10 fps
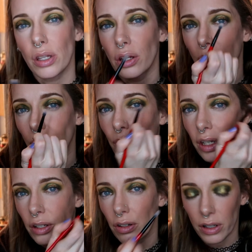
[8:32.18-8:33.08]
gonna go on
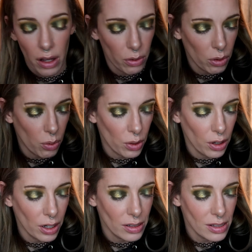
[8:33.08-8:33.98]
the inner and outer
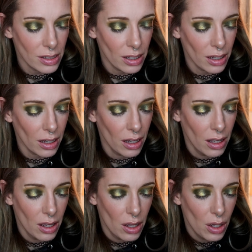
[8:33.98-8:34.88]
corner and see
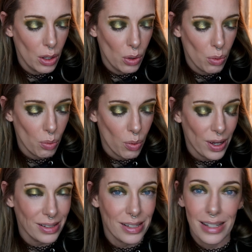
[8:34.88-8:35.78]

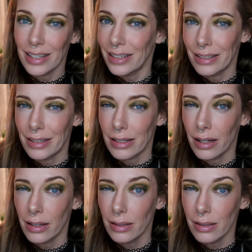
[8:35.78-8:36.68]
what it
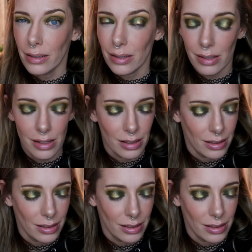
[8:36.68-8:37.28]
does.